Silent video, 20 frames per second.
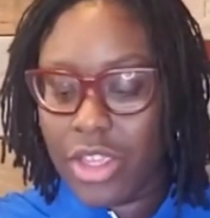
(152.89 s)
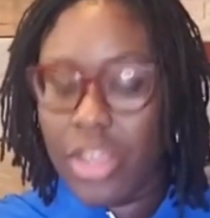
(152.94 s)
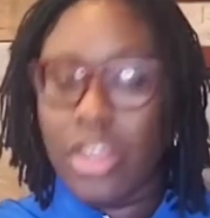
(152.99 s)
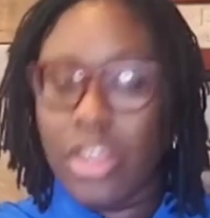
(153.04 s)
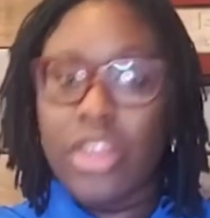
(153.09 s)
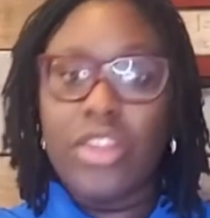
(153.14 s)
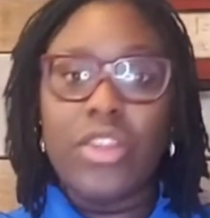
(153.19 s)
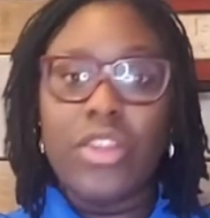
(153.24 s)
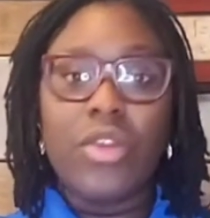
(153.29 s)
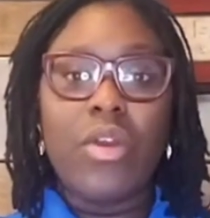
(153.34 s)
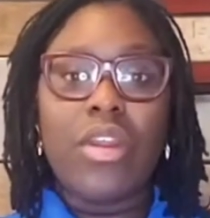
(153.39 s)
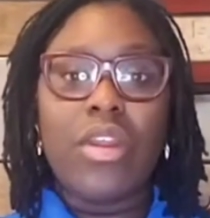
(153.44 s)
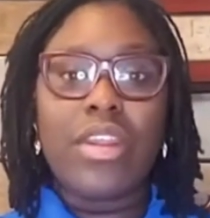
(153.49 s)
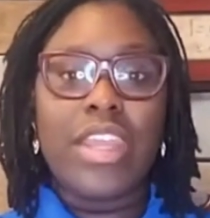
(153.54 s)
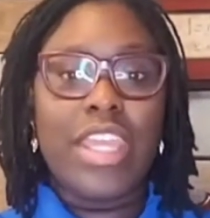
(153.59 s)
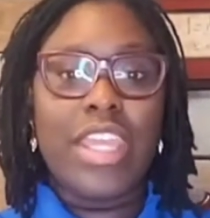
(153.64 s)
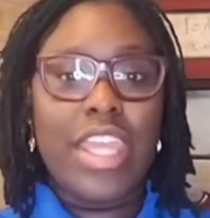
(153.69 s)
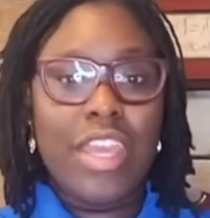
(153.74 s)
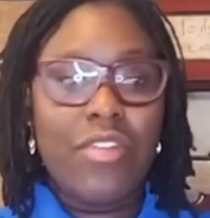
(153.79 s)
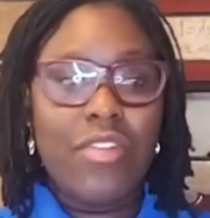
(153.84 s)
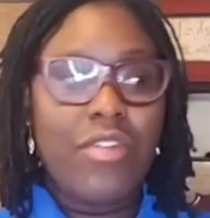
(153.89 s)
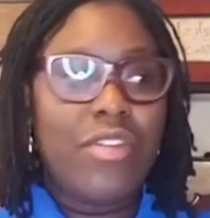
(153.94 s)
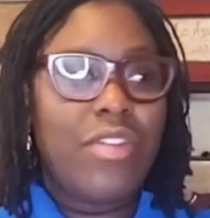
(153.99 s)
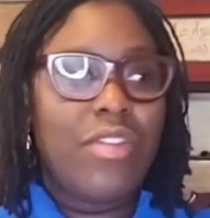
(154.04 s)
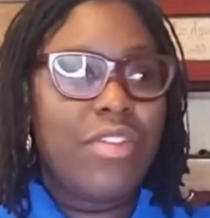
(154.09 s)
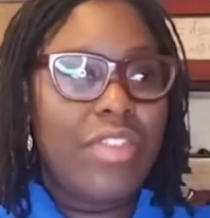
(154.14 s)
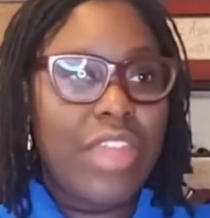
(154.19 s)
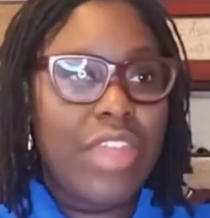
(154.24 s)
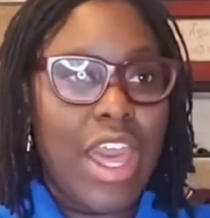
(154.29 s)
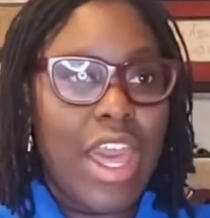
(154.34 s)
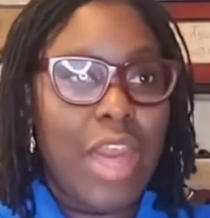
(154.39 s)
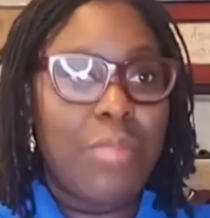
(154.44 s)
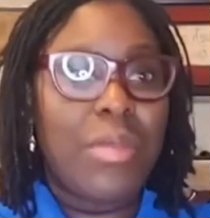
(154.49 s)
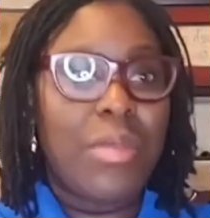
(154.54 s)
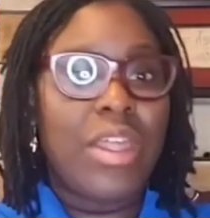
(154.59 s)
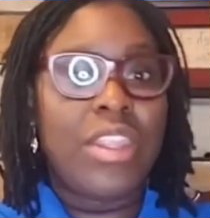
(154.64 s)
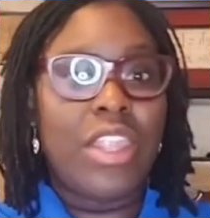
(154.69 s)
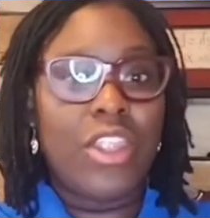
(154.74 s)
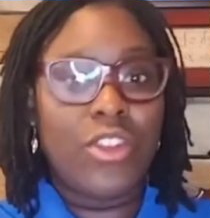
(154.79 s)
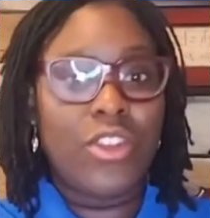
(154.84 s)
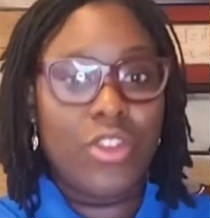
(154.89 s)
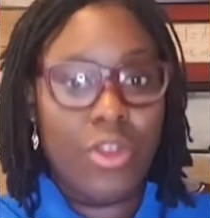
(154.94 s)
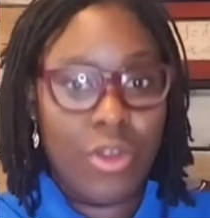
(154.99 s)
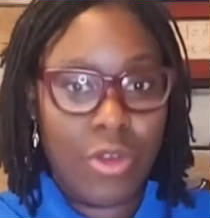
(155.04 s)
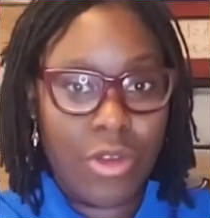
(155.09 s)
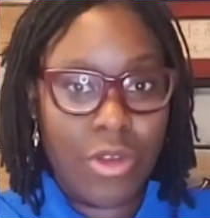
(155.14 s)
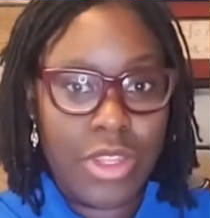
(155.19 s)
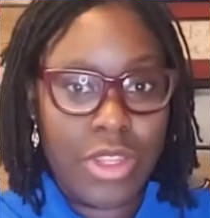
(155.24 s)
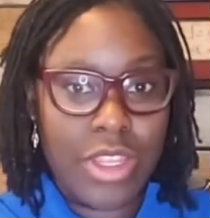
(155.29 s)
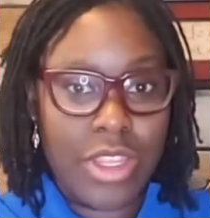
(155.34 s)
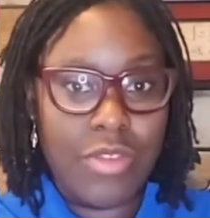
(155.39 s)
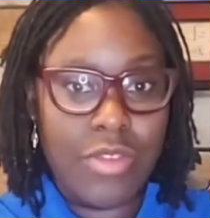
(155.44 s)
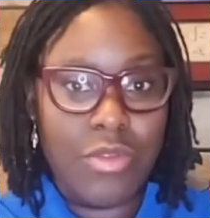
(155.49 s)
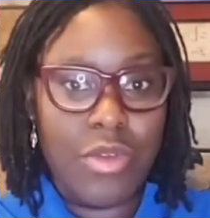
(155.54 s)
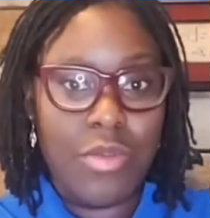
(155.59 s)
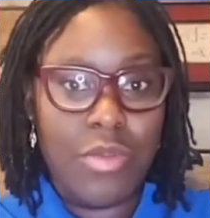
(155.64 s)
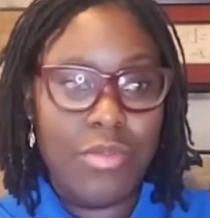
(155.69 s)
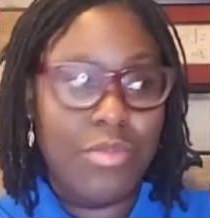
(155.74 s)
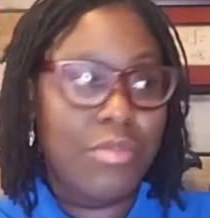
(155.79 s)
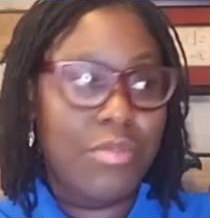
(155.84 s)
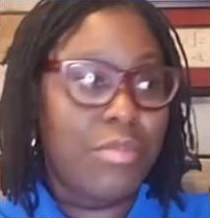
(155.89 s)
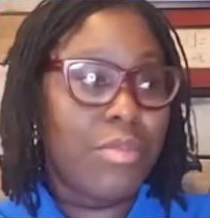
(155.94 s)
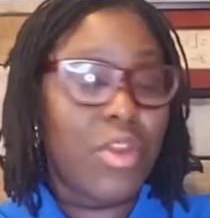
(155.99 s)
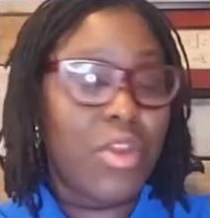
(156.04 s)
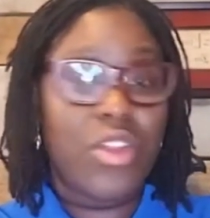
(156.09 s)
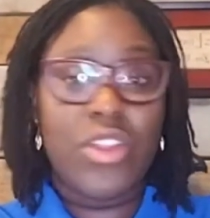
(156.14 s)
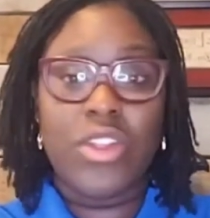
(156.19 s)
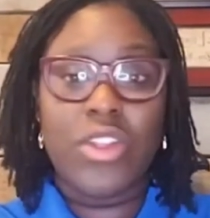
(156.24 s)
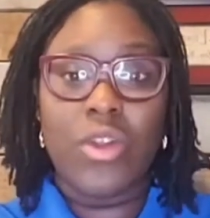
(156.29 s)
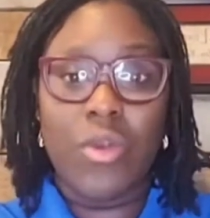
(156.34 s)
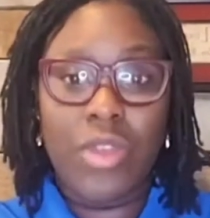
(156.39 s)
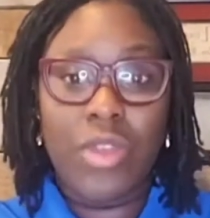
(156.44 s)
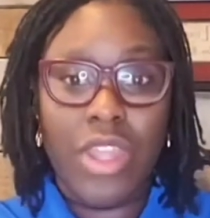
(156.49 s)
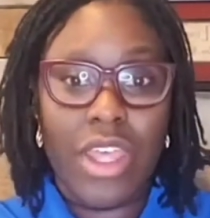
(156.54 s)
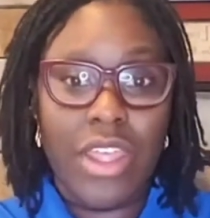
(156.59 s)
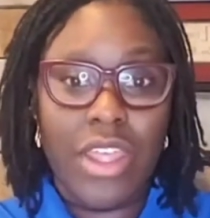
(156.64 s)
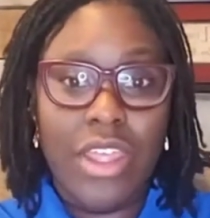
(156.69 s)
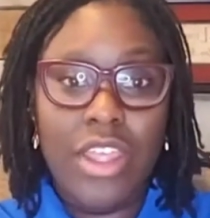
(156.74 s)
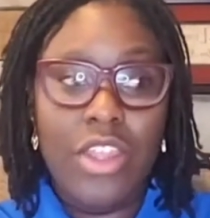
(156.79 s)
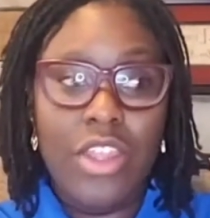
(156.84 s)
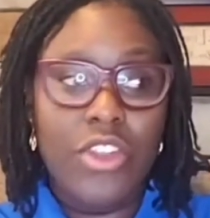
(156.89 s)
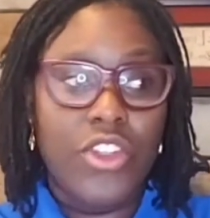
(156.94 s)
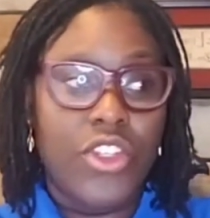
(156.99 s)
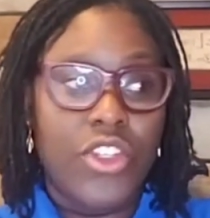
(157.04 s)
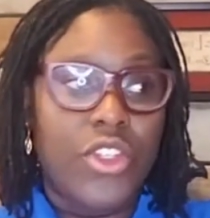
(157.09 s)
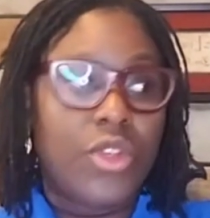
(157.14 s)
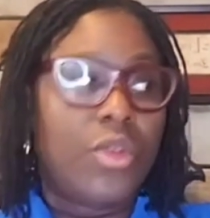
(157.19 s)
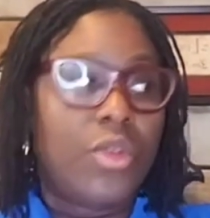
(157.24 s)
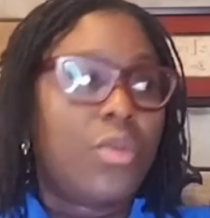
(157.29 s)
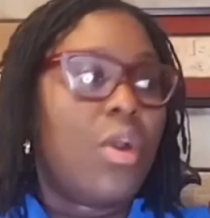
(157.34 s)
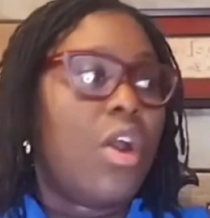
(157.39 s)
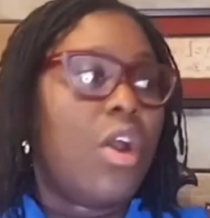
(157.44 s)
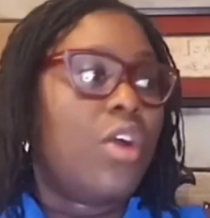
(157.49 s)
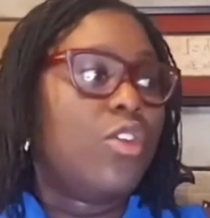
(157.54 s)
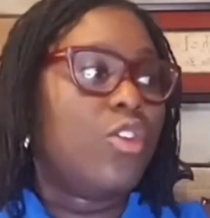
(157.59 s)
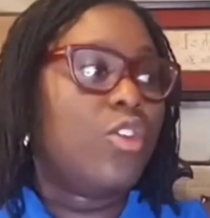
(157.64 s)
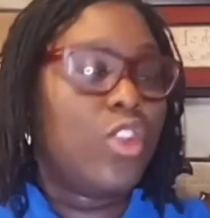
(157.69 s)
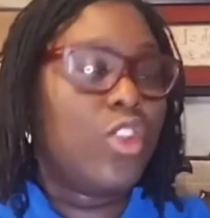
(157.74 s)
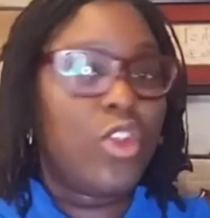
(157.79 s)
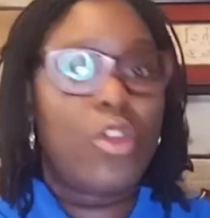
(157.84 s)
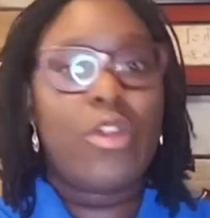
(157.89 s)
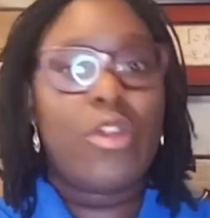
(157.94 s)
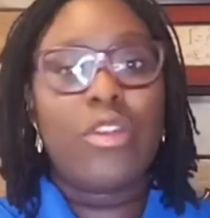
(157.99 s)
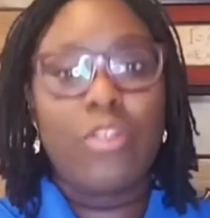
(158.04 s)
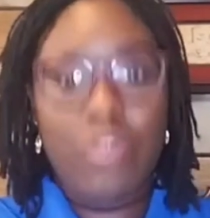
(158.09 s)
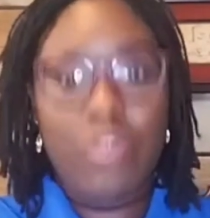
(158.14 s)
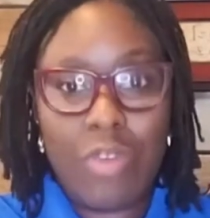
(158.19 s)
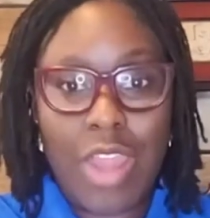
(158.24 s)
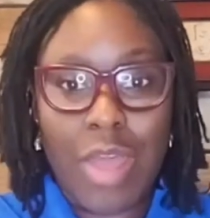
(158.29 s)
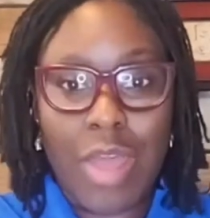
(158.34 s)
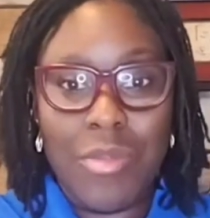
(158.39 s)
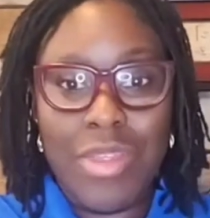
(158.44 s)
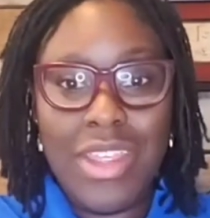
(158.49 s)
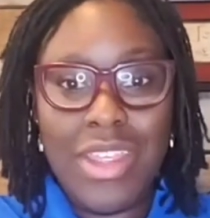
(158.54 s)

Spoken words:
you are giving them an alternative persona to learn from.